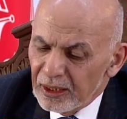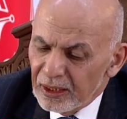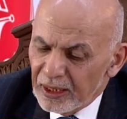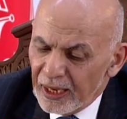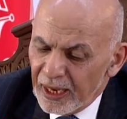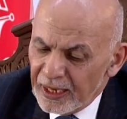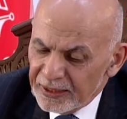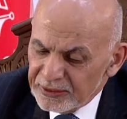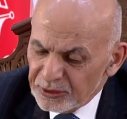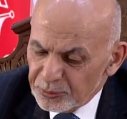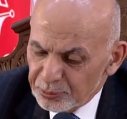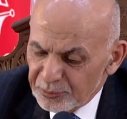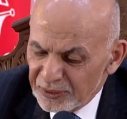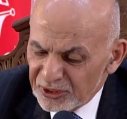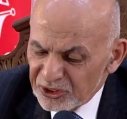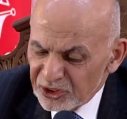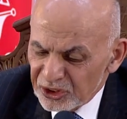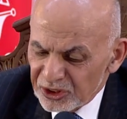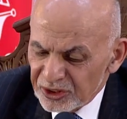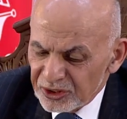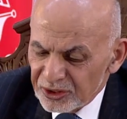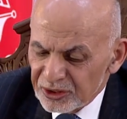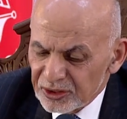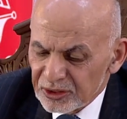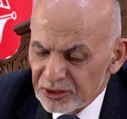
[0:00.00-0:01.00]
as
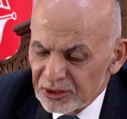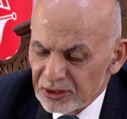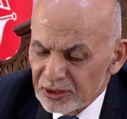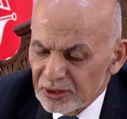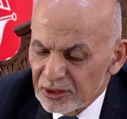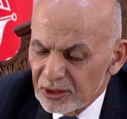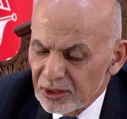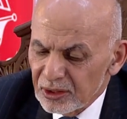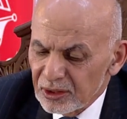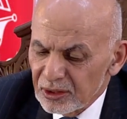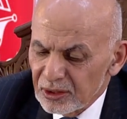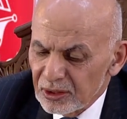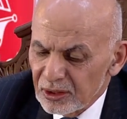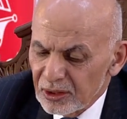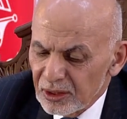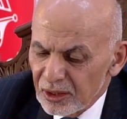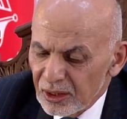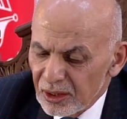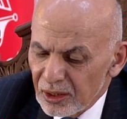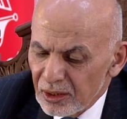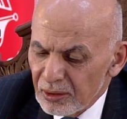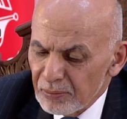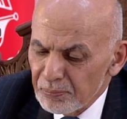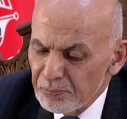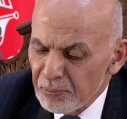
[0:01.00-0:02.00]
measured
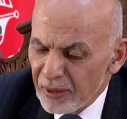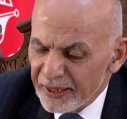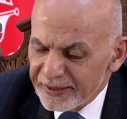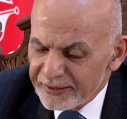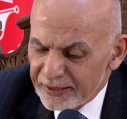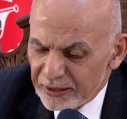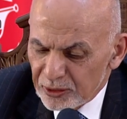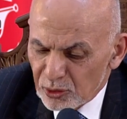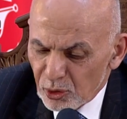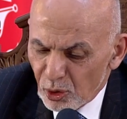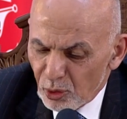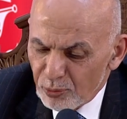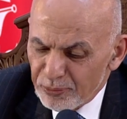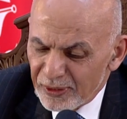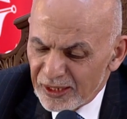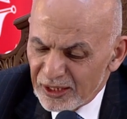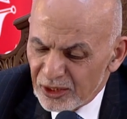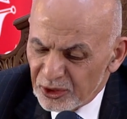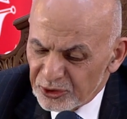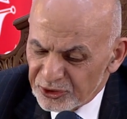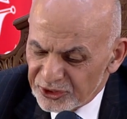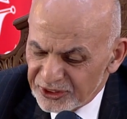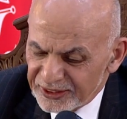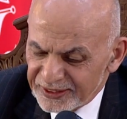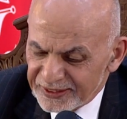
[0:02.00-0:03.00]
by the Global
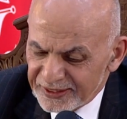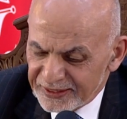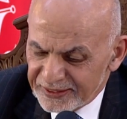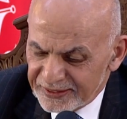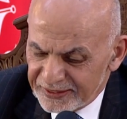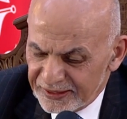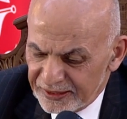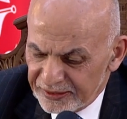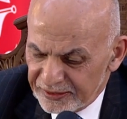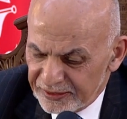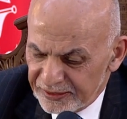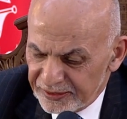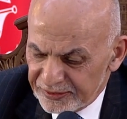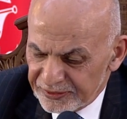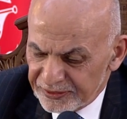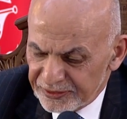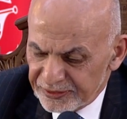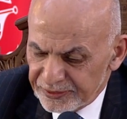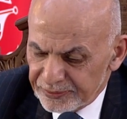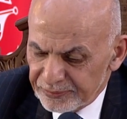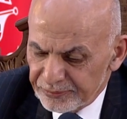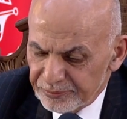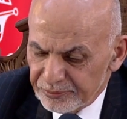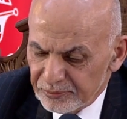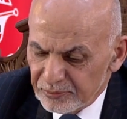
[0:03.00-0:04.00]
Logistics Index.
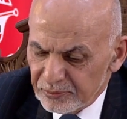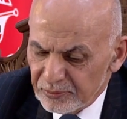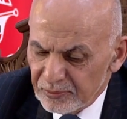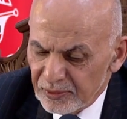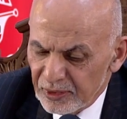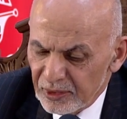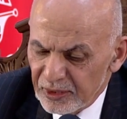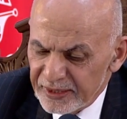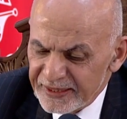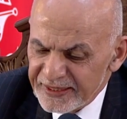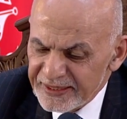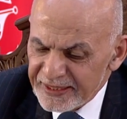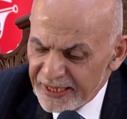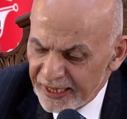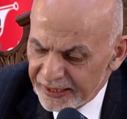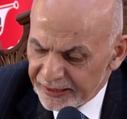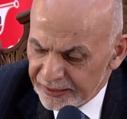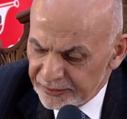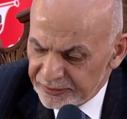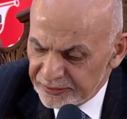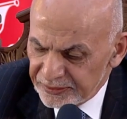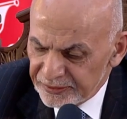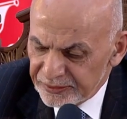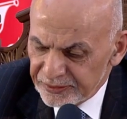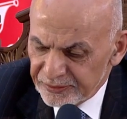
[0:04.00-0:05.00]

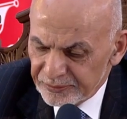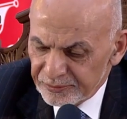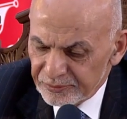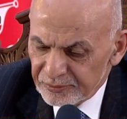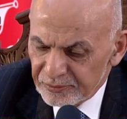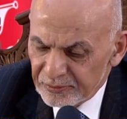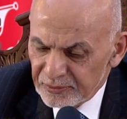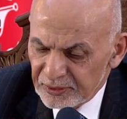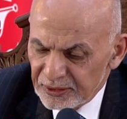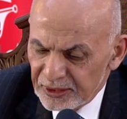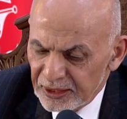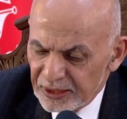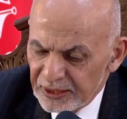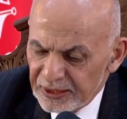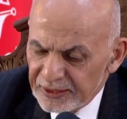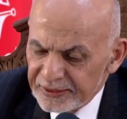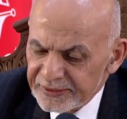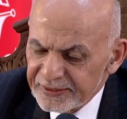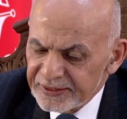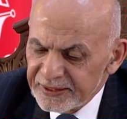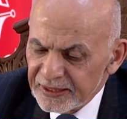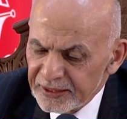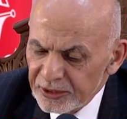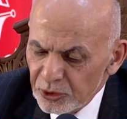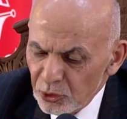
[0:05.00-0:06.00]
Second,
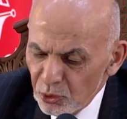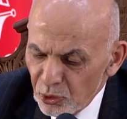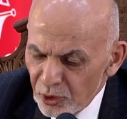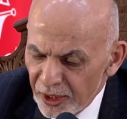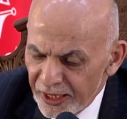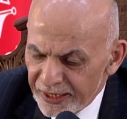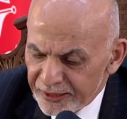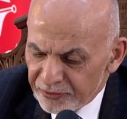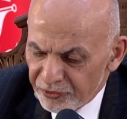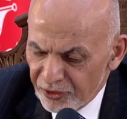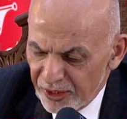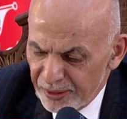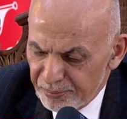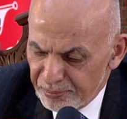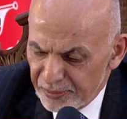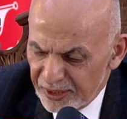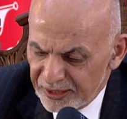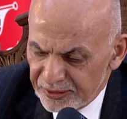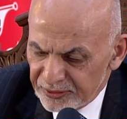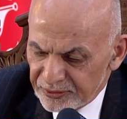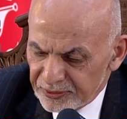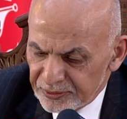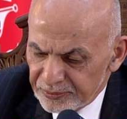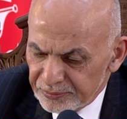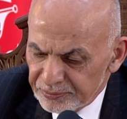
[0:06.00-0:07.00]
secure
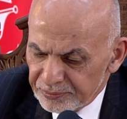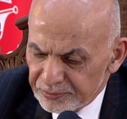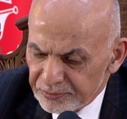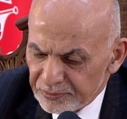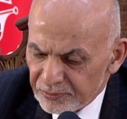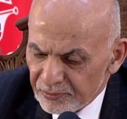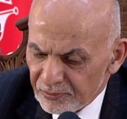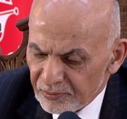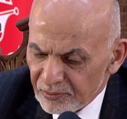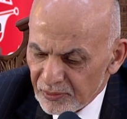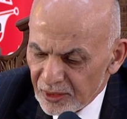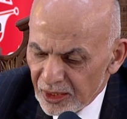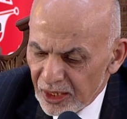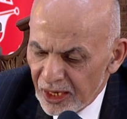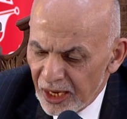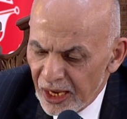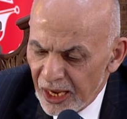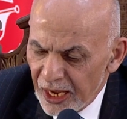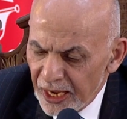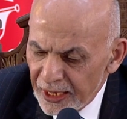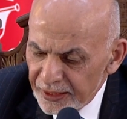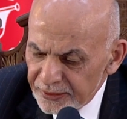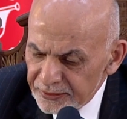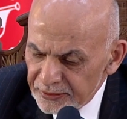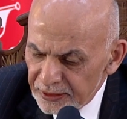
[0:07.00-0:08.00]
agreement,
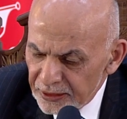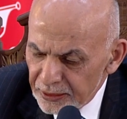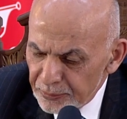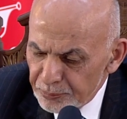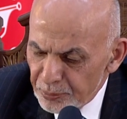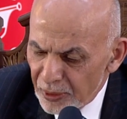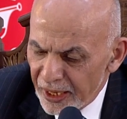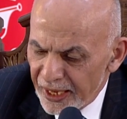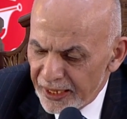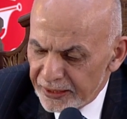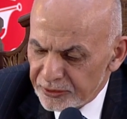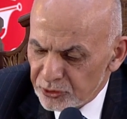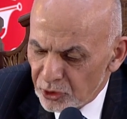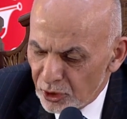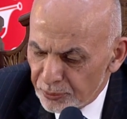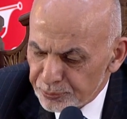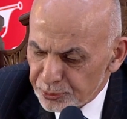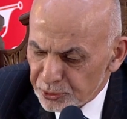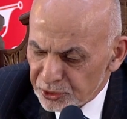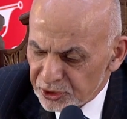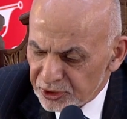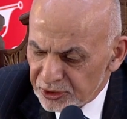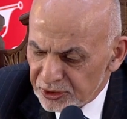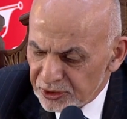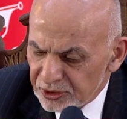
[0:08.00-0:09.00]
either by
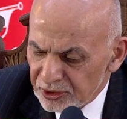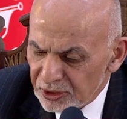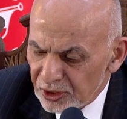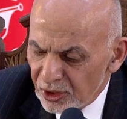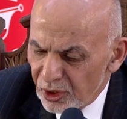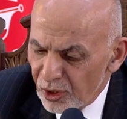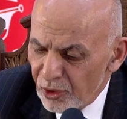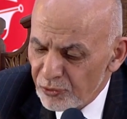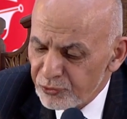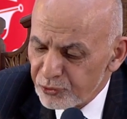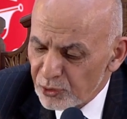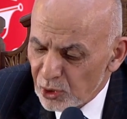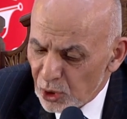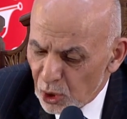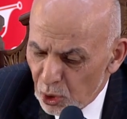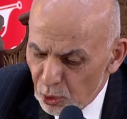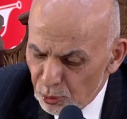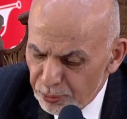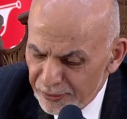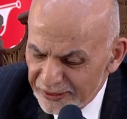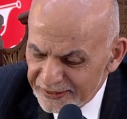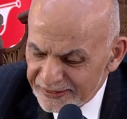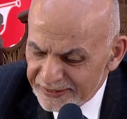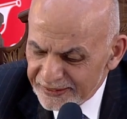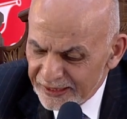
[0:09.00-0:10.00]
adoption of
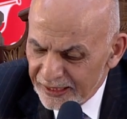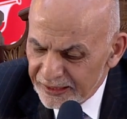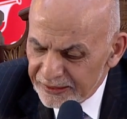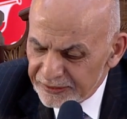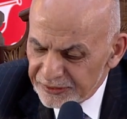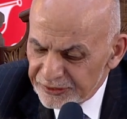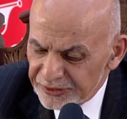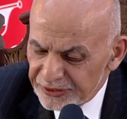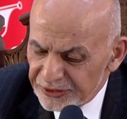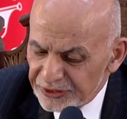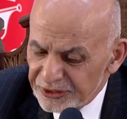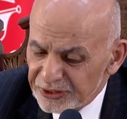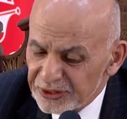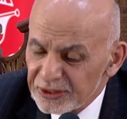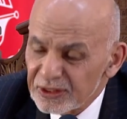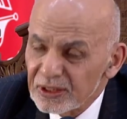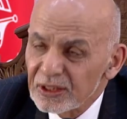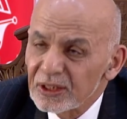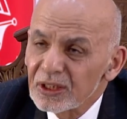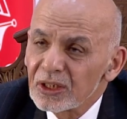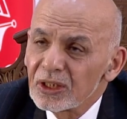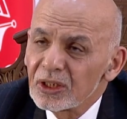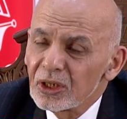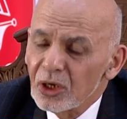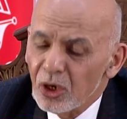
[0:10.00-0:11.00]
global standards
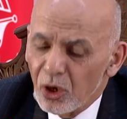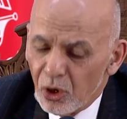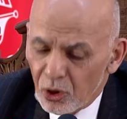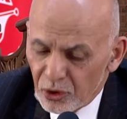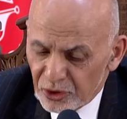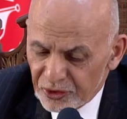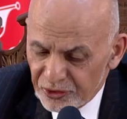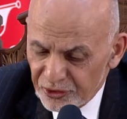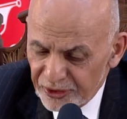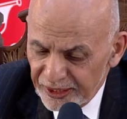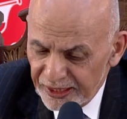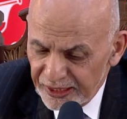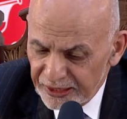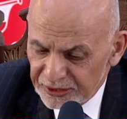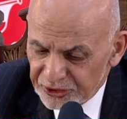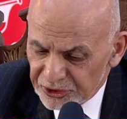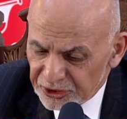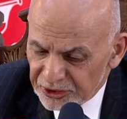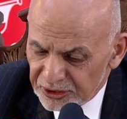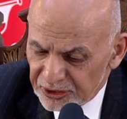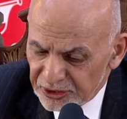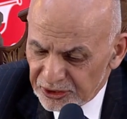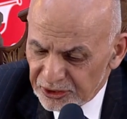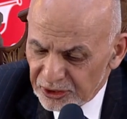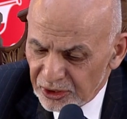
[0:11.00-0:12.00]
or
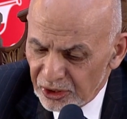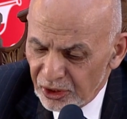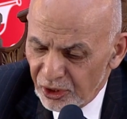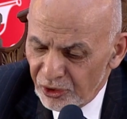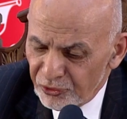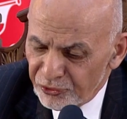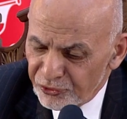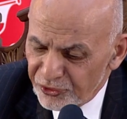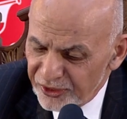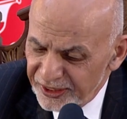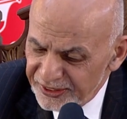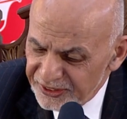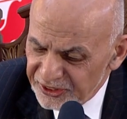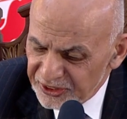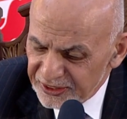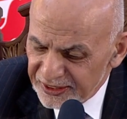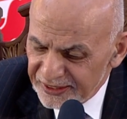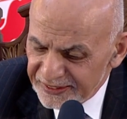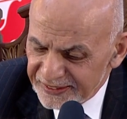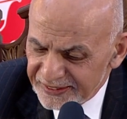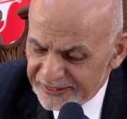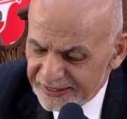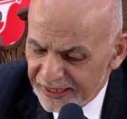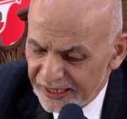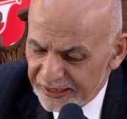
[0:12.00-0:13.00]
creation of regional
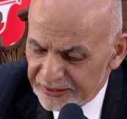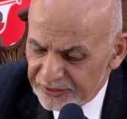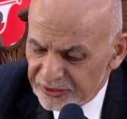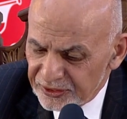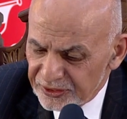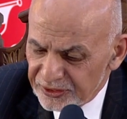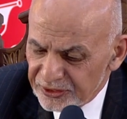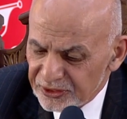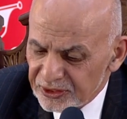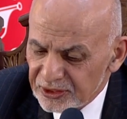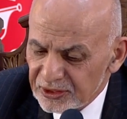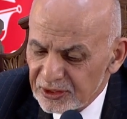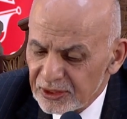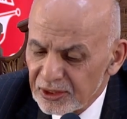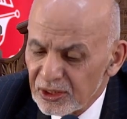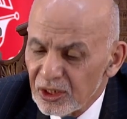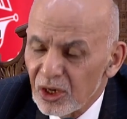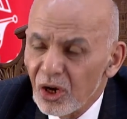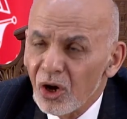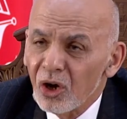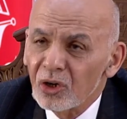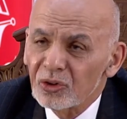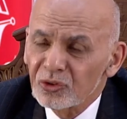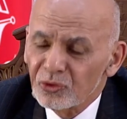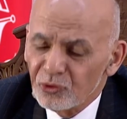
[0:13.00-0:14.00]
standards
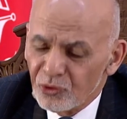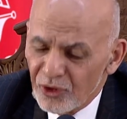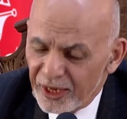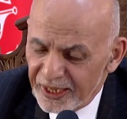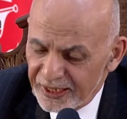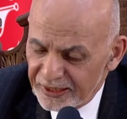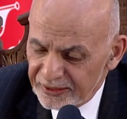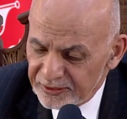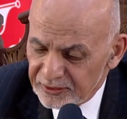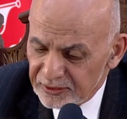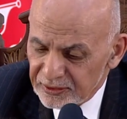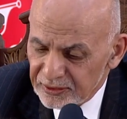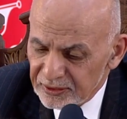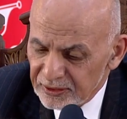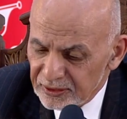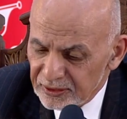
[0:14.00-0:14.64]
on trade,